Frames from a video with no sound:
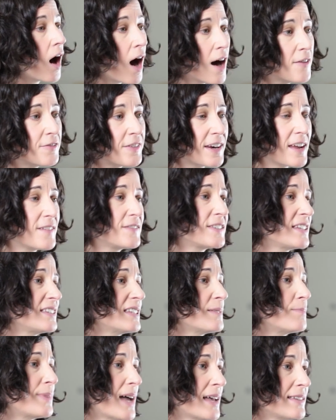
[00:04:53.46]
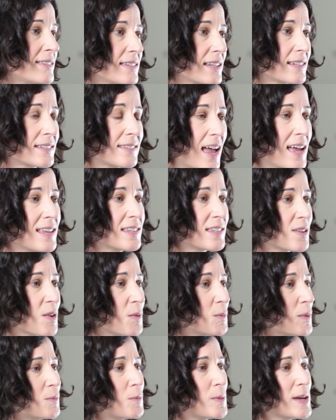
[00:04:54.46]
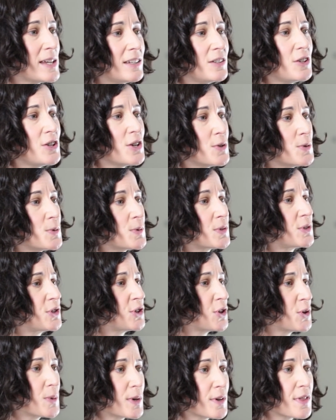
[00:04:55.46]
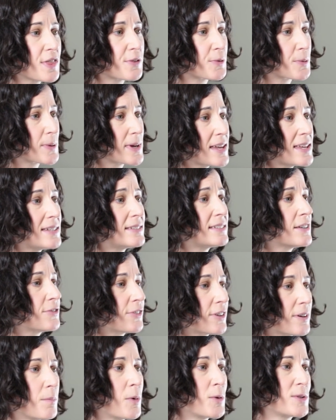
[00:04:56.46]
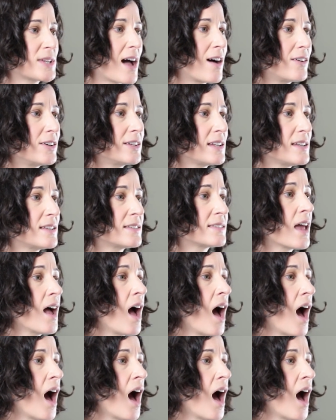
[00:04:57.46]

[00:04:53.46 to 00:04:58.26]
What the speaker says: Often I've seen the best success when we can use 2 or 3 different modalities